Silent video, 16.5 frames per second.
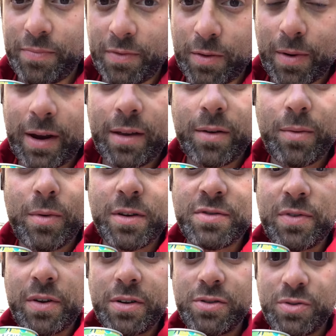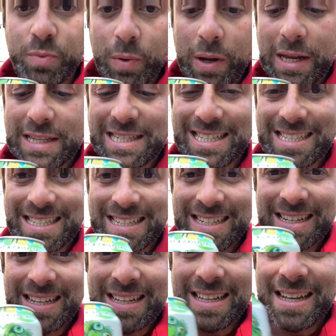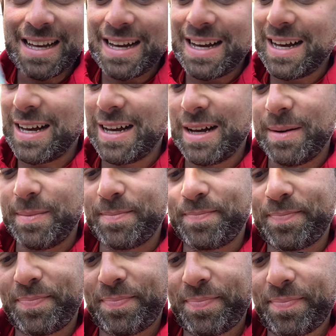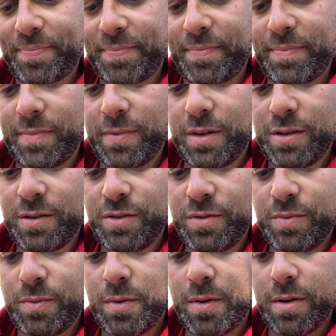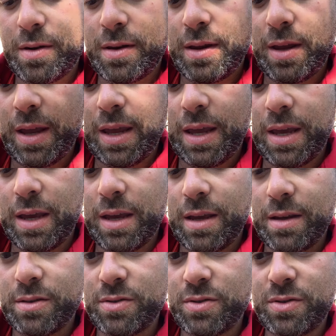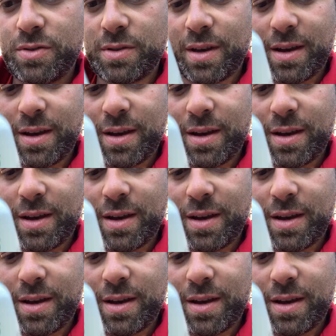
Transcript: the regular one is very sweet. Um, this one is